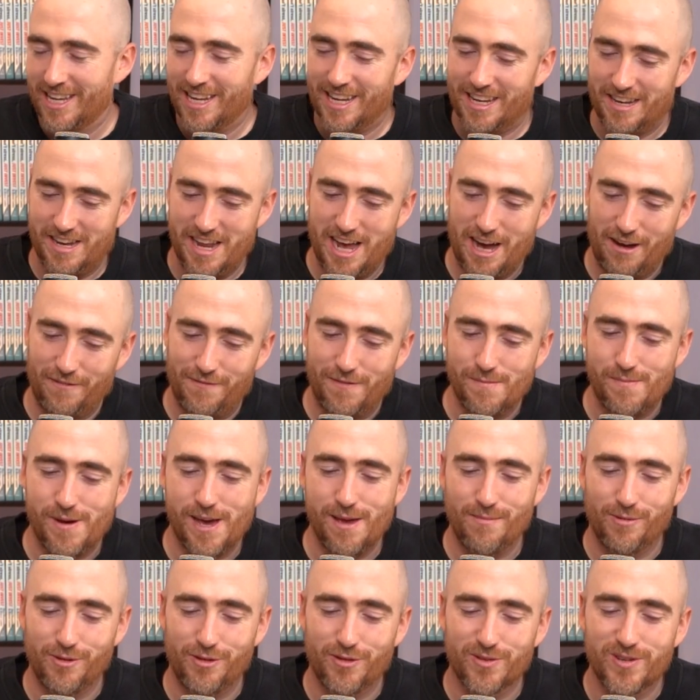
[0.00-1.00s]
Now, for
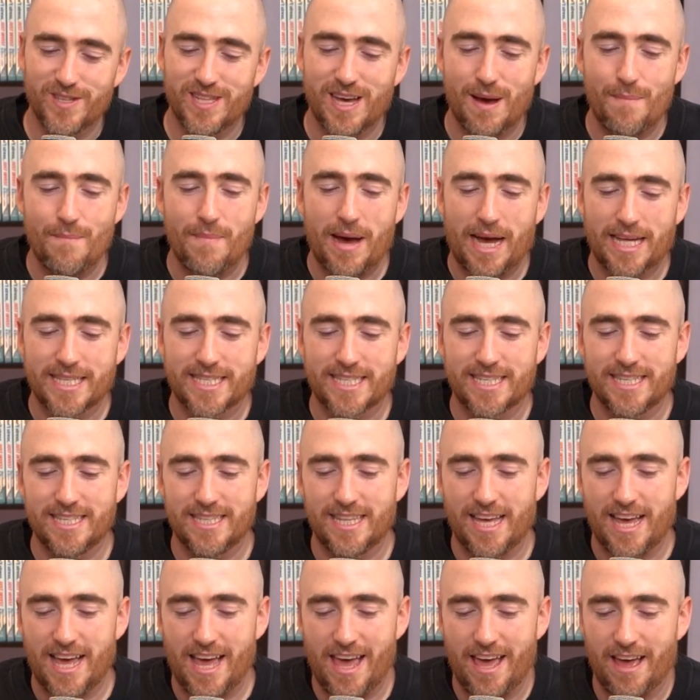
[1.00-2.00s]
people doing that maths in
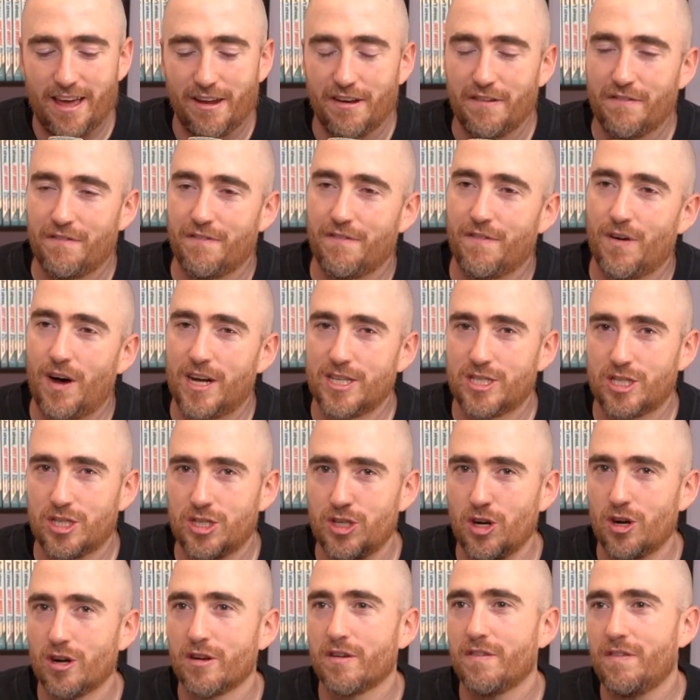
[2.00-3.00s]
their head, for a
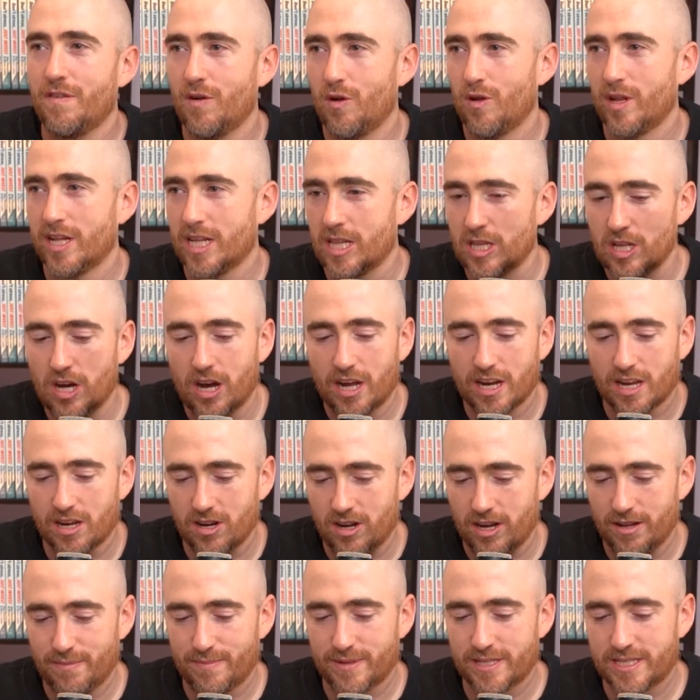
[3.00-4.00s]
stock falling
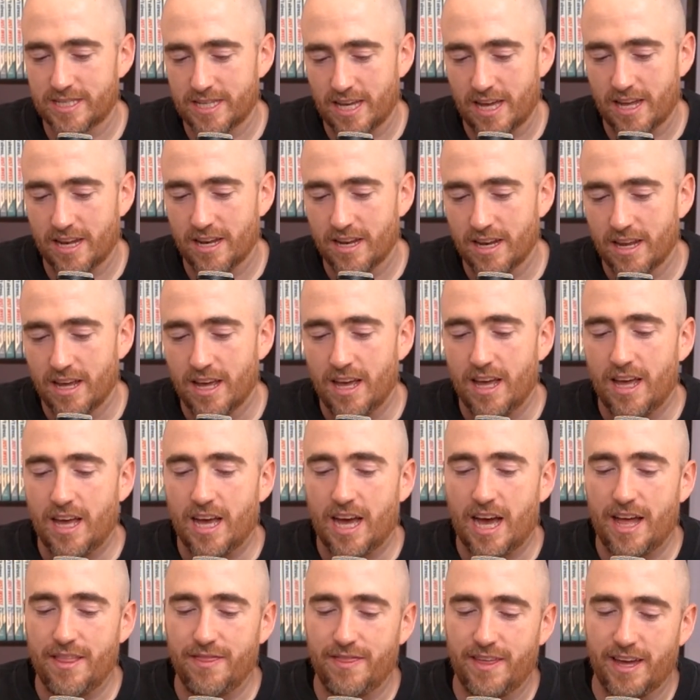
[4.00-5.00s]
99%
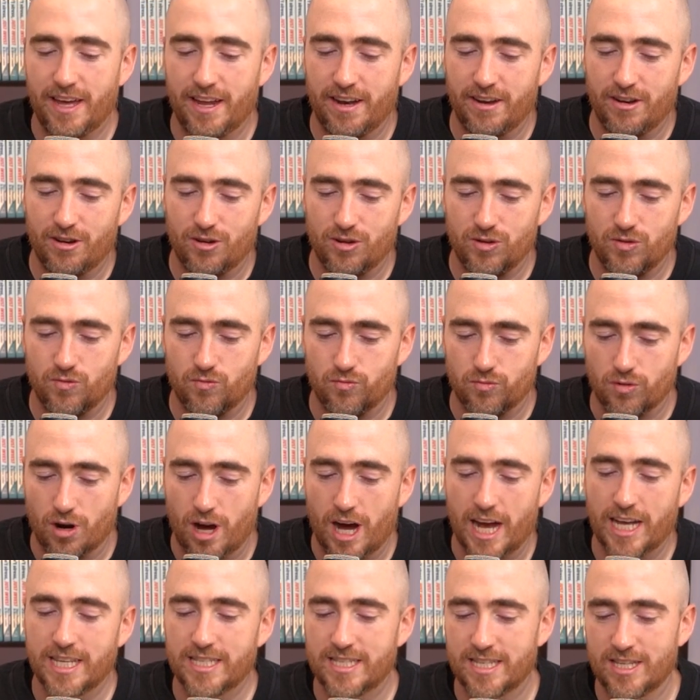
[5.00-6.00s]
and then
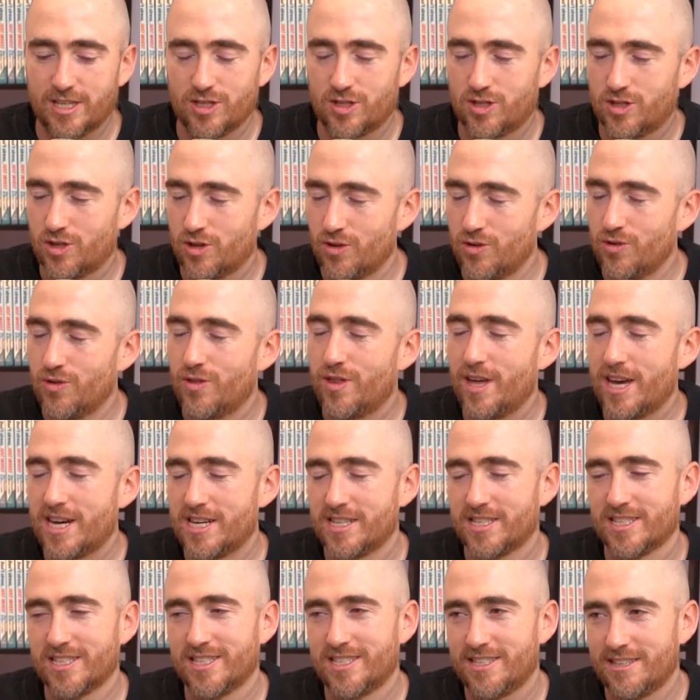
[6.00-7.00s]
rising
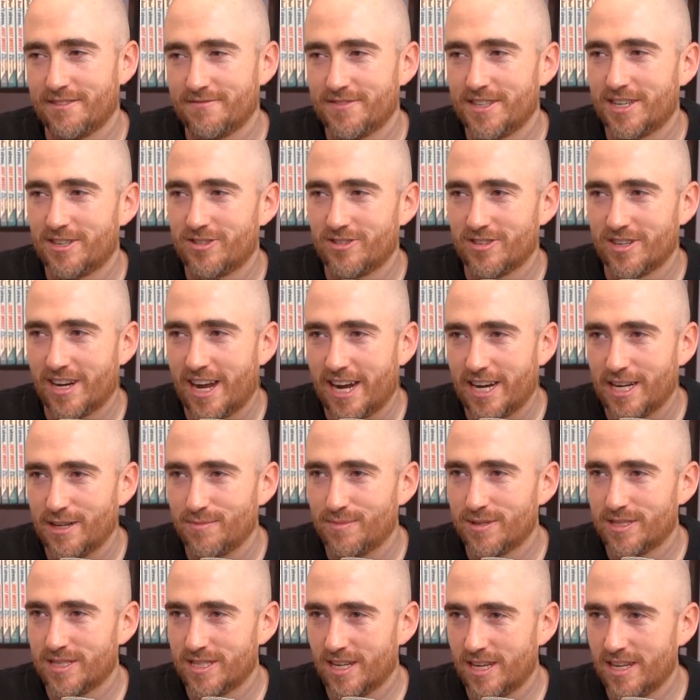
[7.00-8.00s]

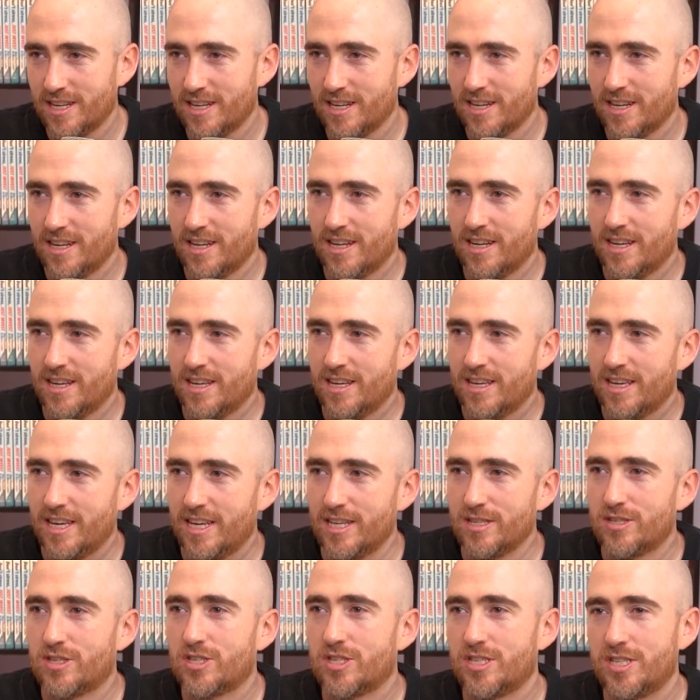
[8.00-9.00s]
2,780%
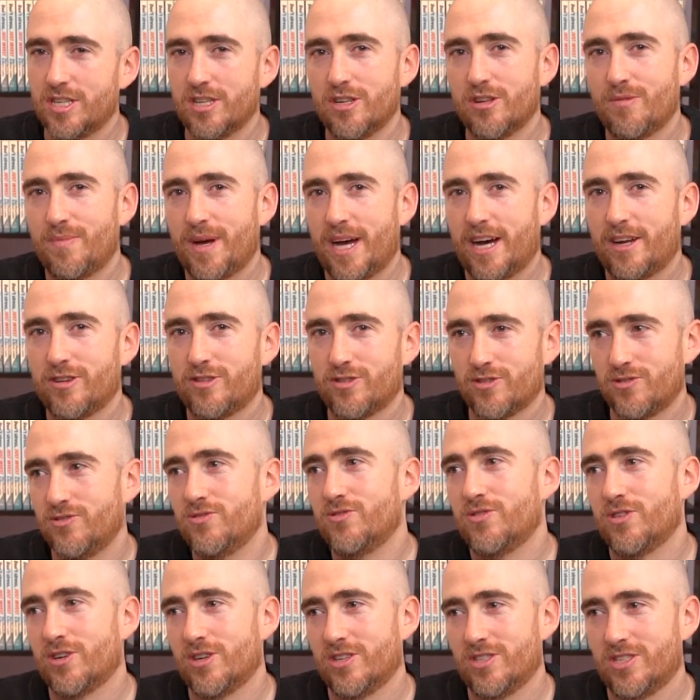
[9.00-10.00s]
is still about
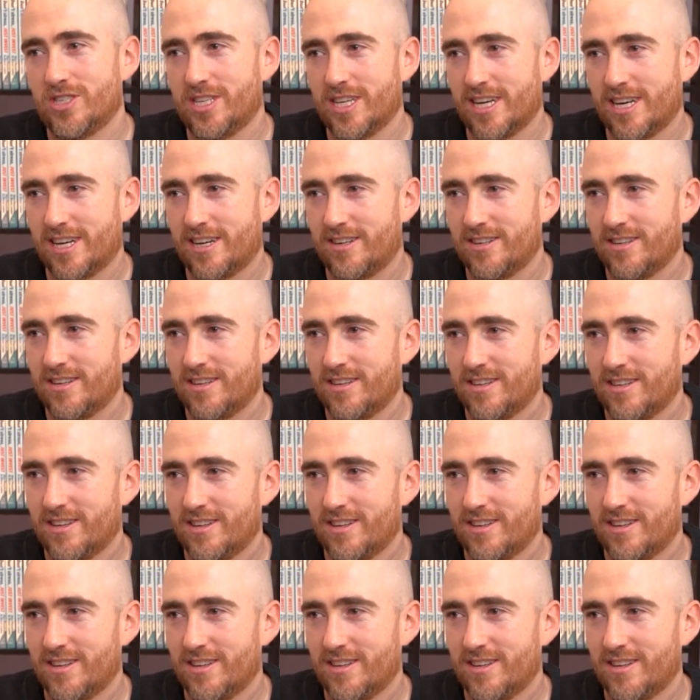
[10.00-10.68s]
2/3 down.